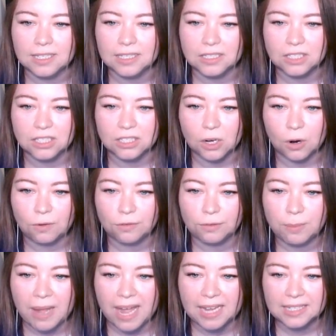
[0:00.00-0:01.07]
What are these? Just
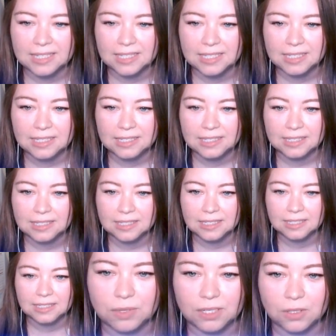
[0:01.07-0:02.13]

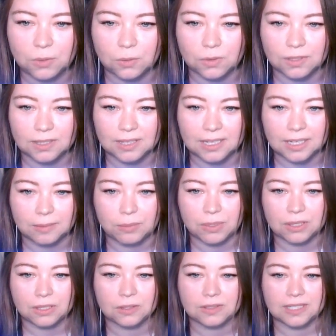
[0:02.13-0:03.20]
overpasses? That's pretty cool that they
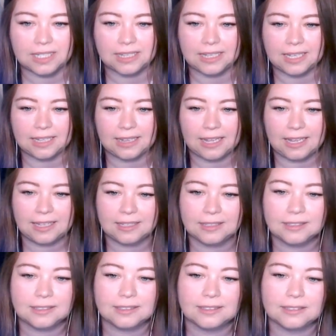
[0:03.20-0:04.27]
could put those in like that.